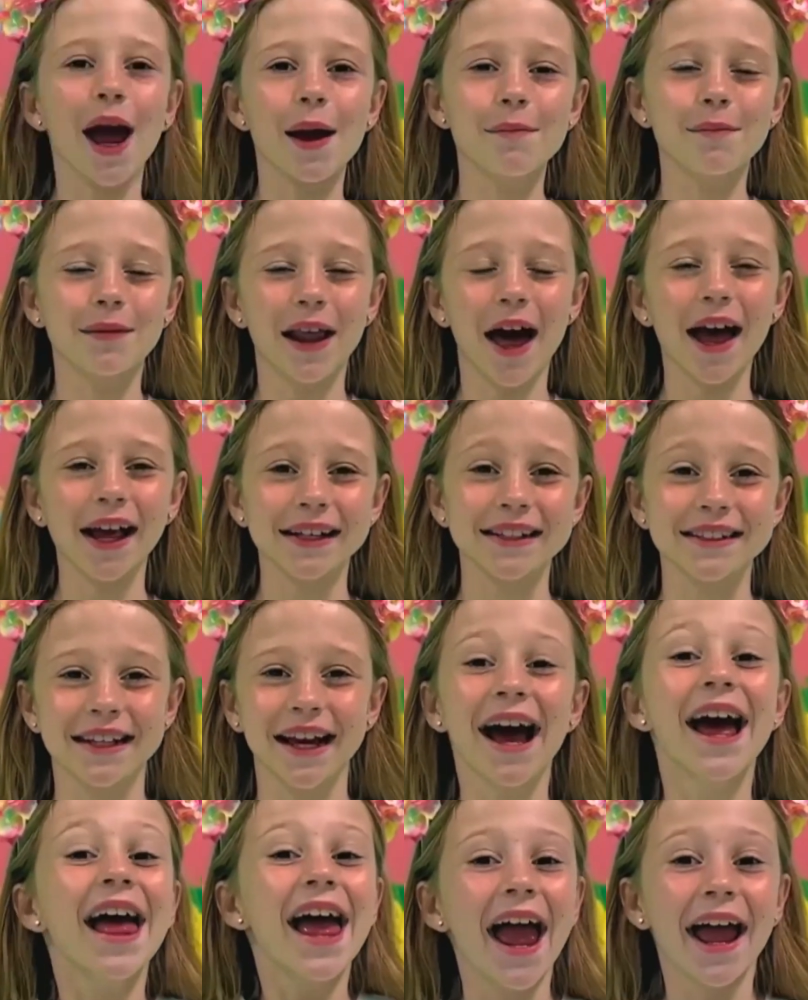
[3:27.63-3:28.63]
Keep an eye on
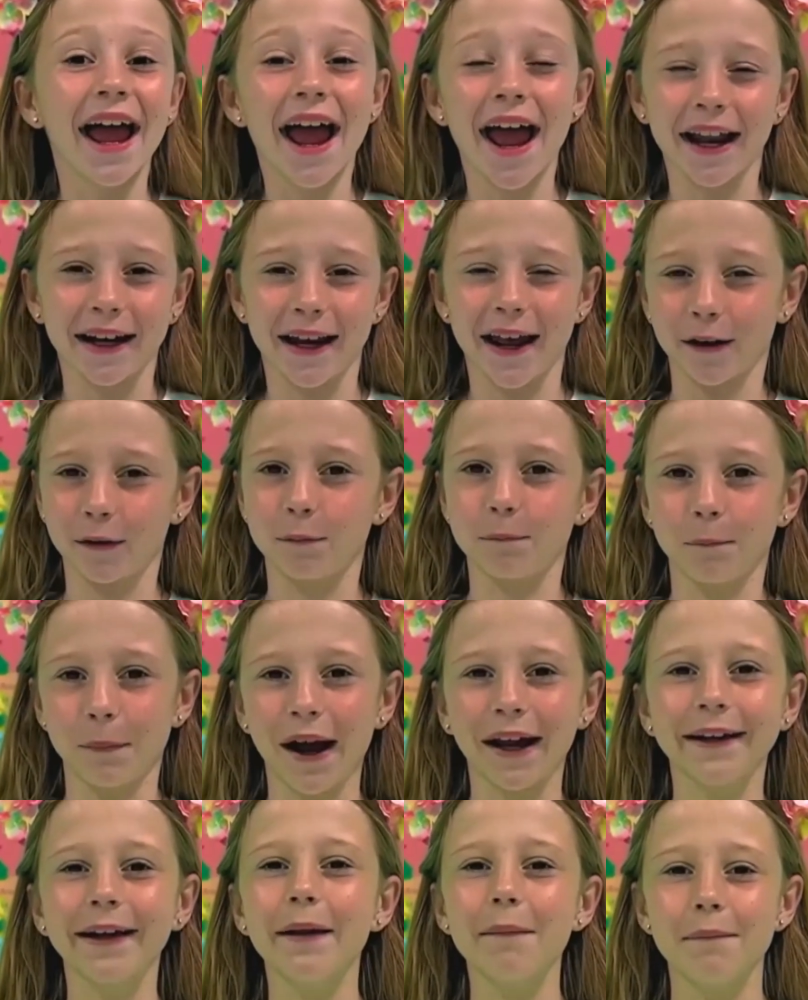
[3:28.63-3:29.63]
this rising star
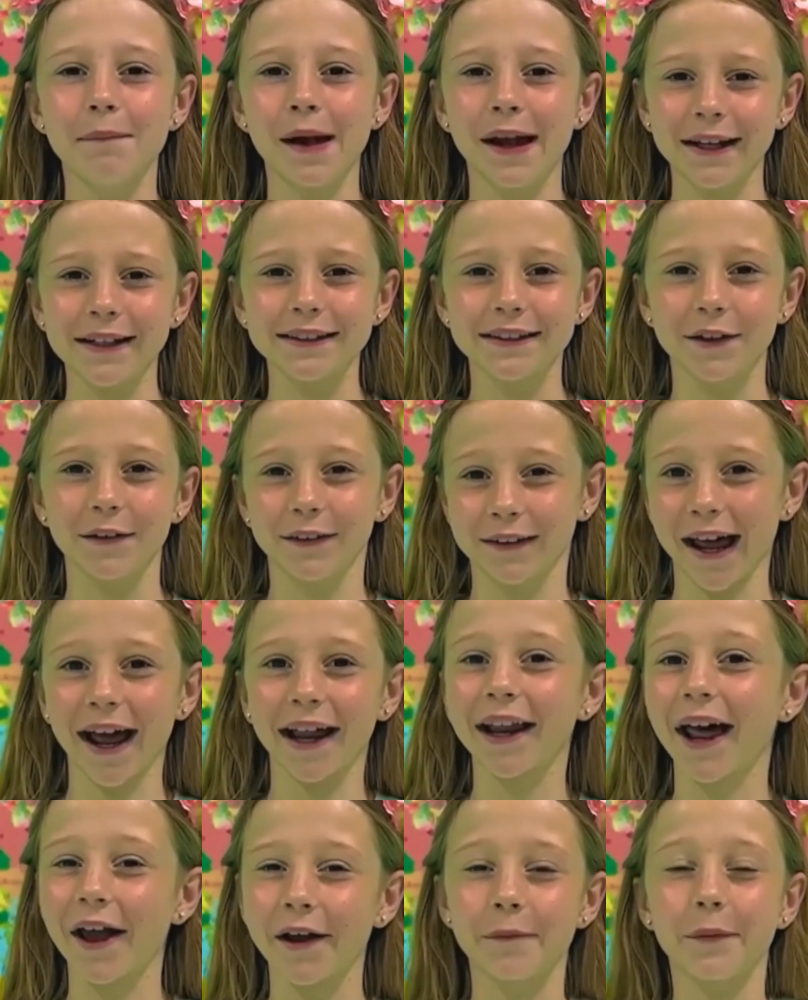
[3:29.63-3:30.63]
as she continues
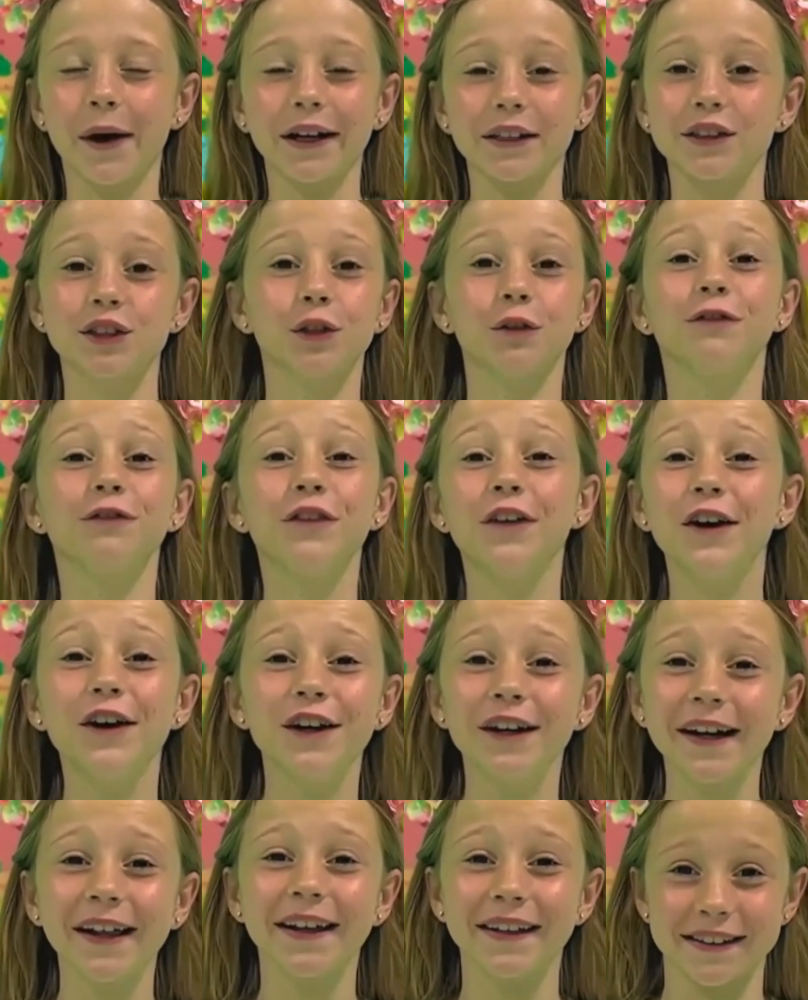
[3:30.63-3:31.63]
to enchant and
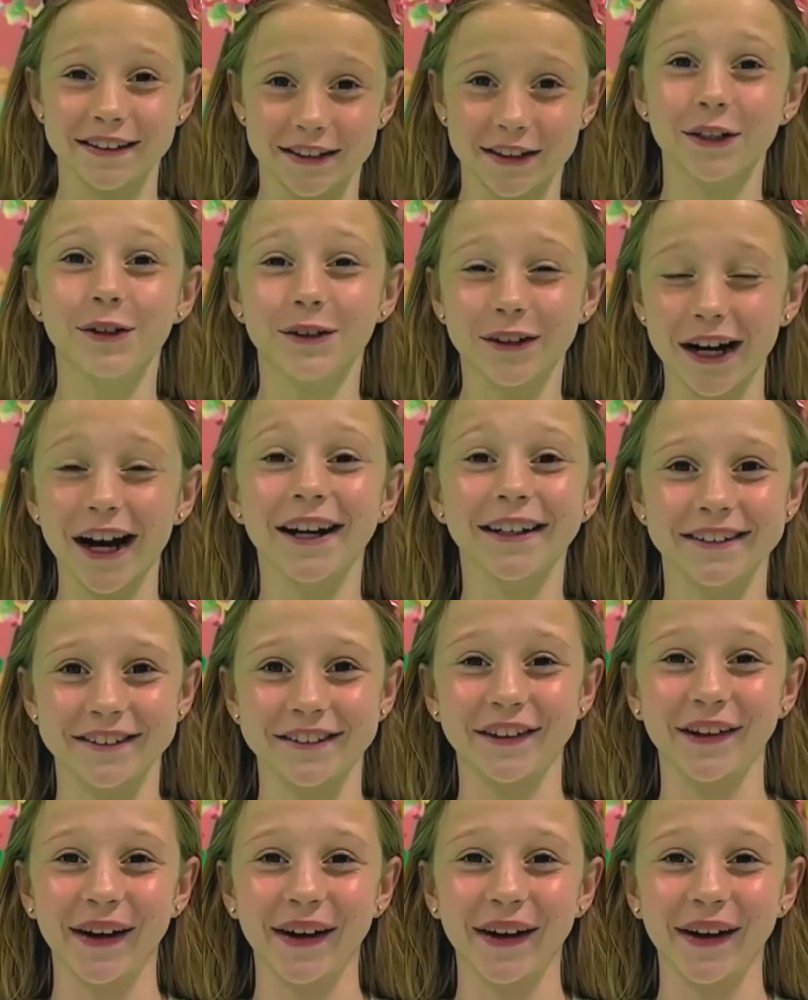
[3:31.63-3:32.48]
inspire millions with her